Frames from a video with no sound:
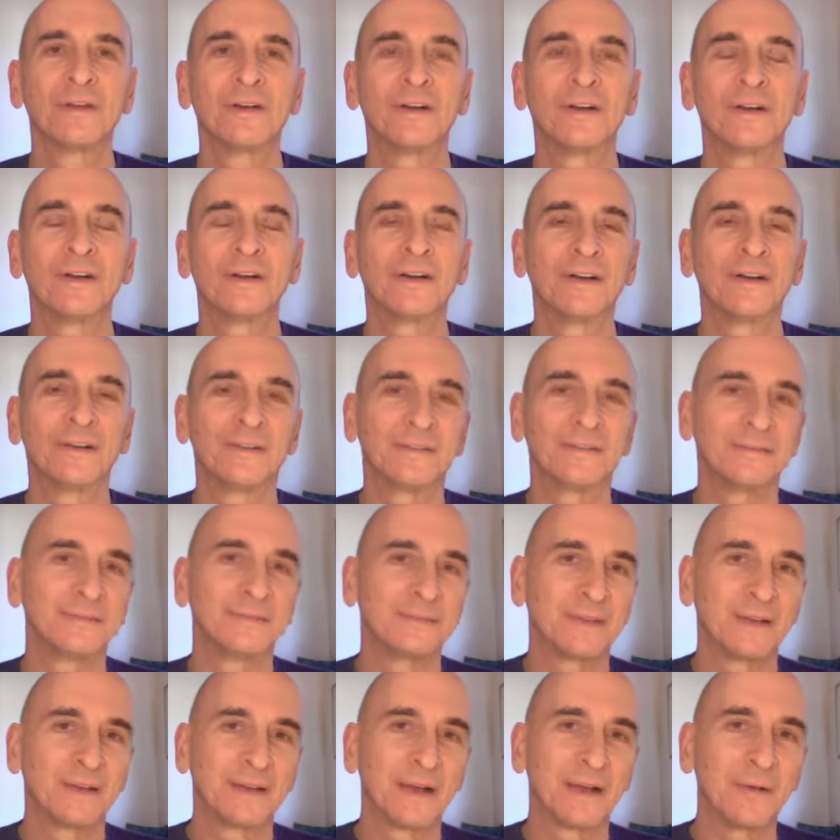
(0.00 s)
uh,
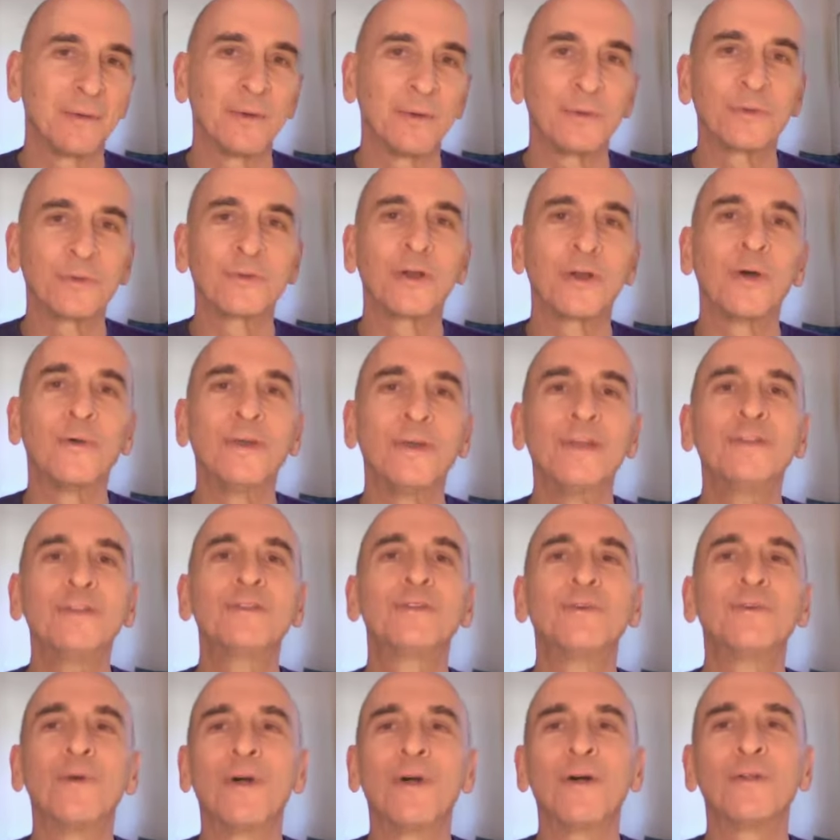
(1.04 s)
I won't go
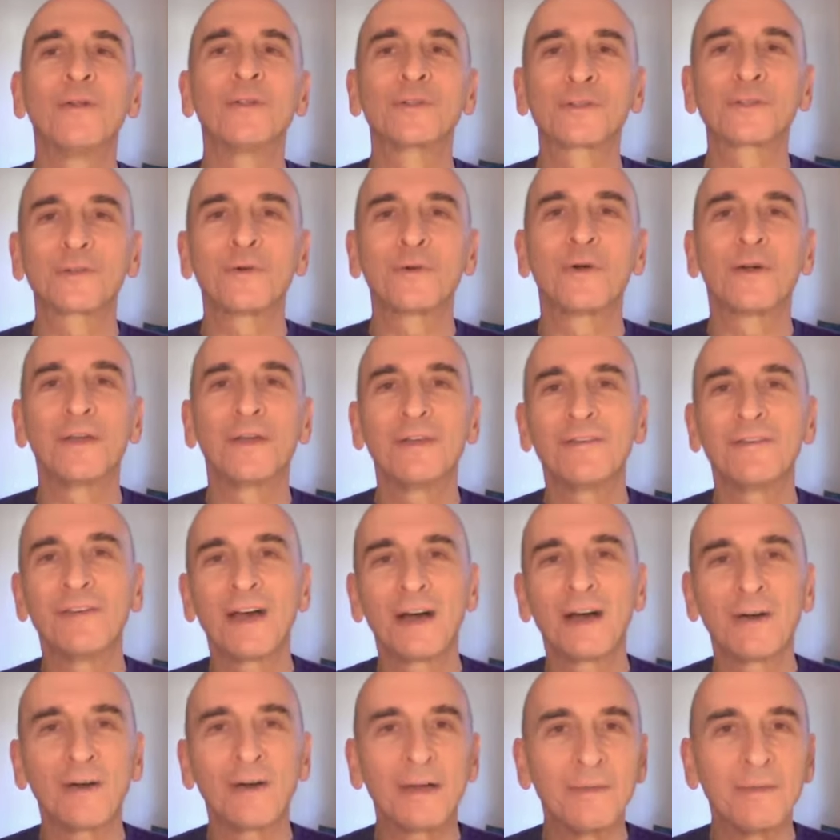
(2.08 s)
into all the story of
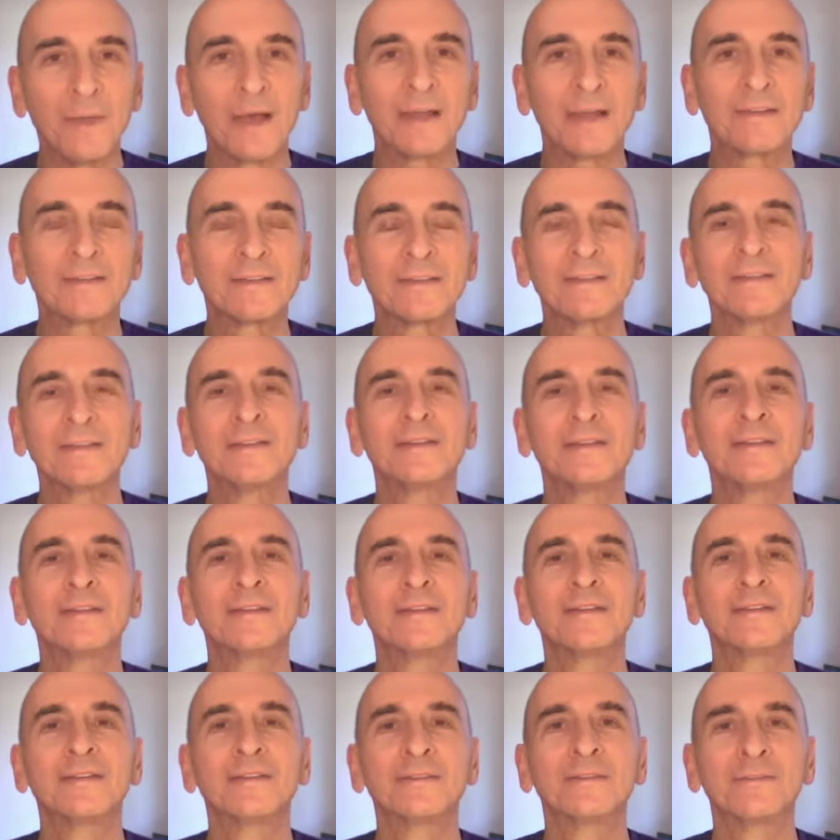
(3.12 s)
how I met
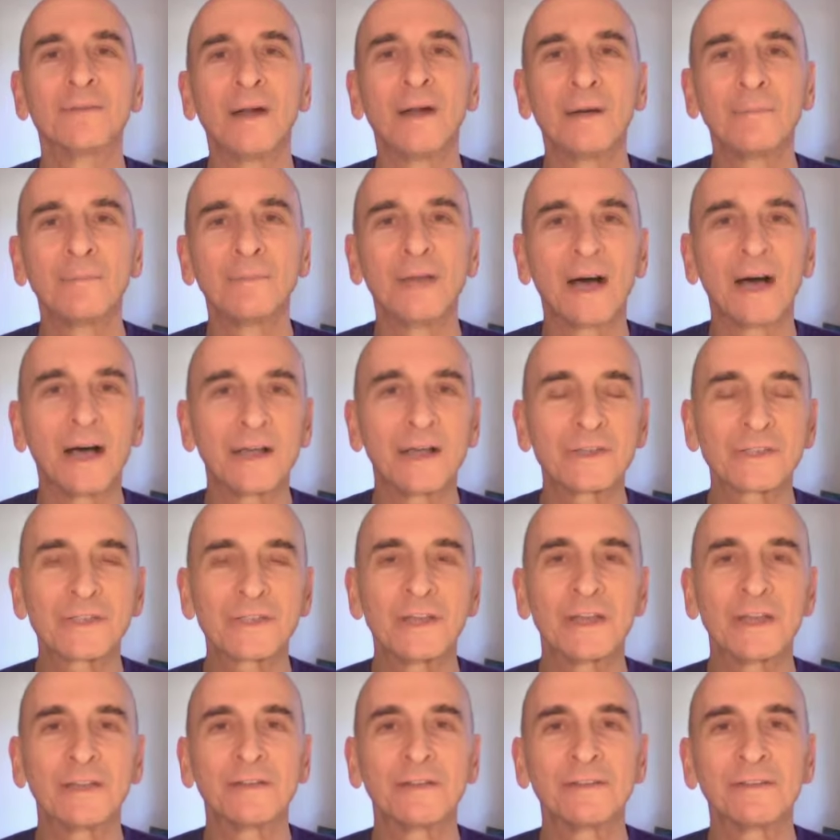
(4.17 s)
Ram Dass
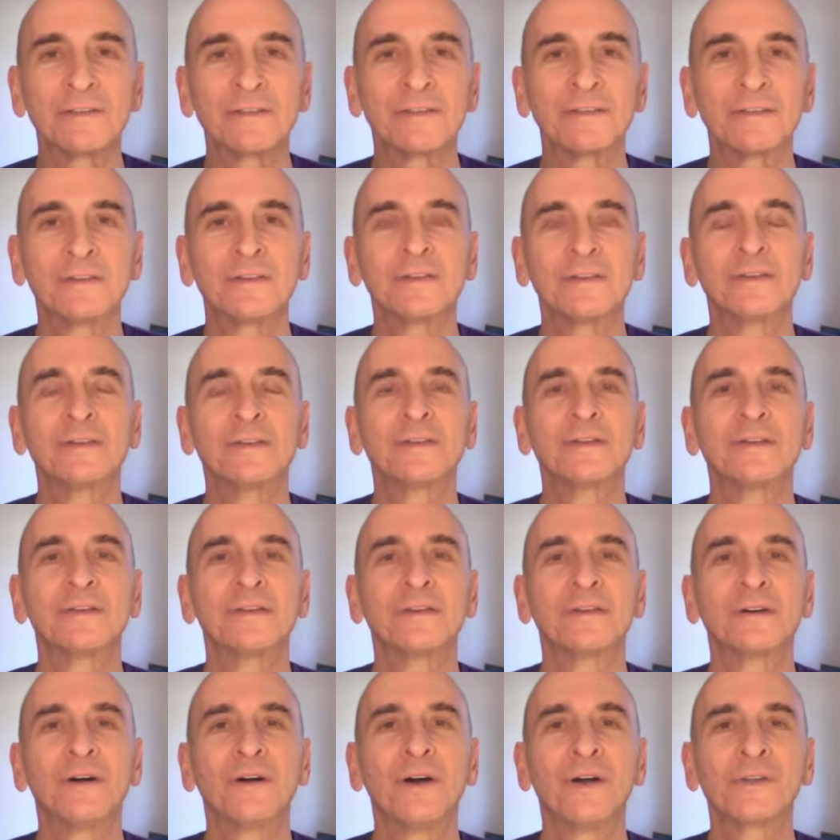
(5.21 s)
and
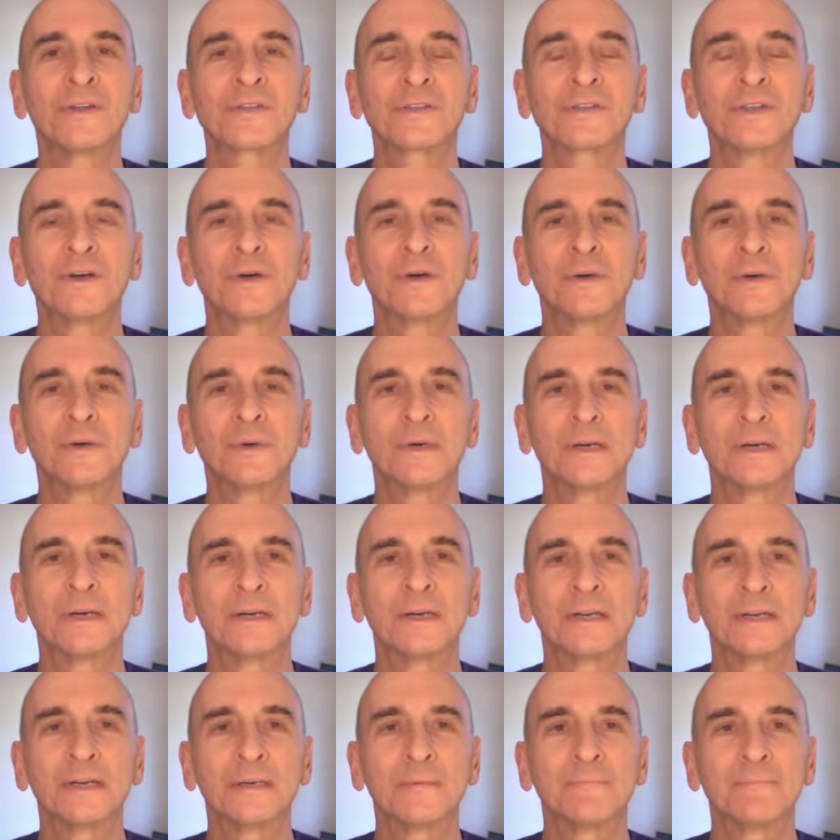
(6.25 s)
also
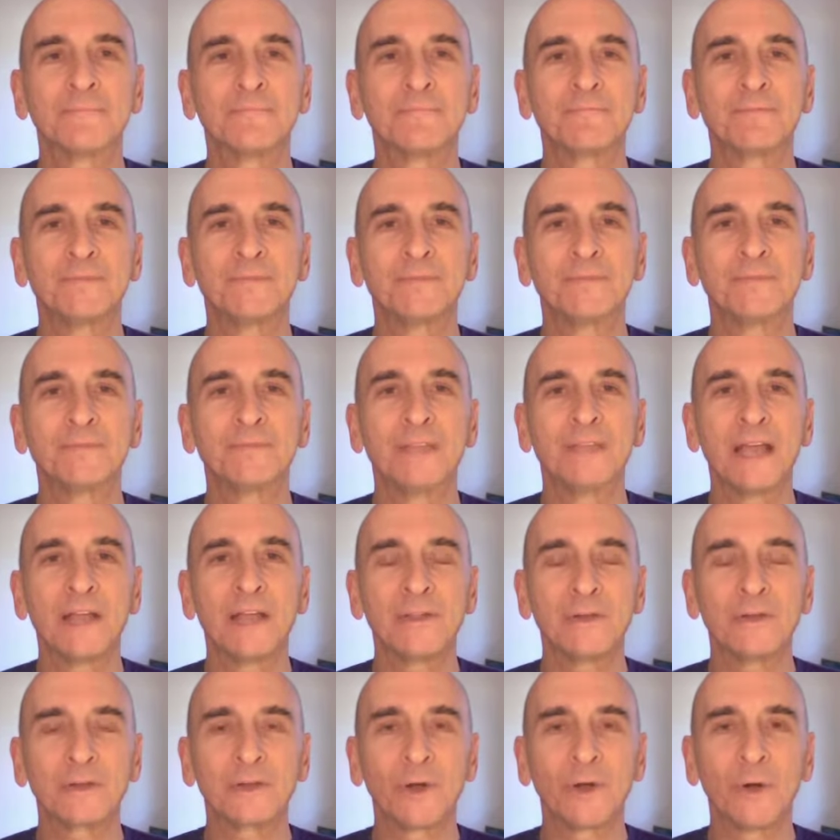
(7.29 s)
uh,
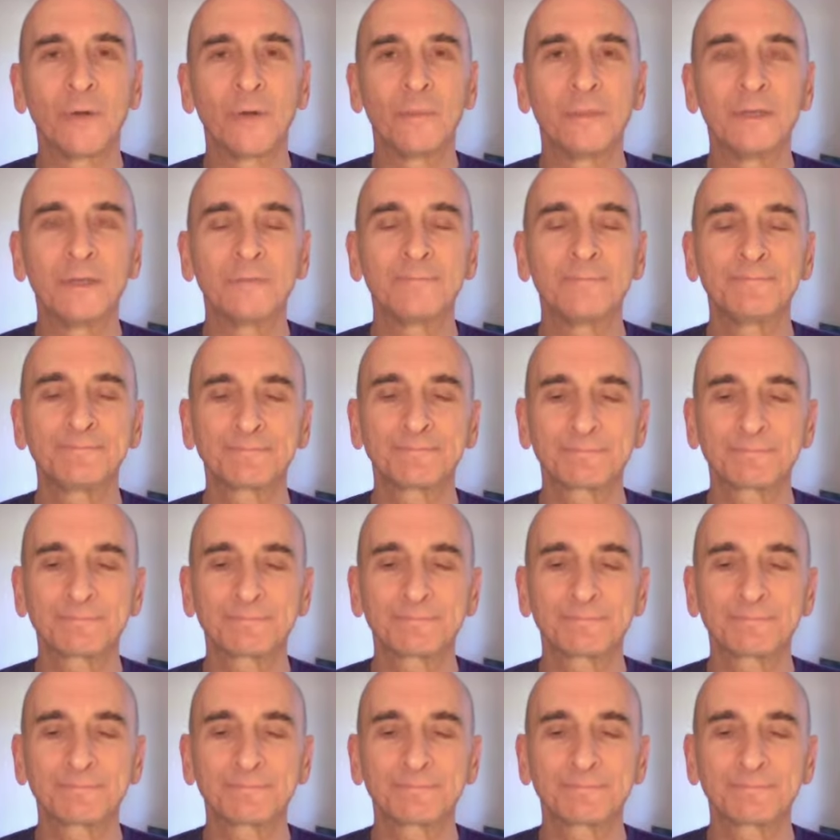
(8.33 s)
Daniel Goleman.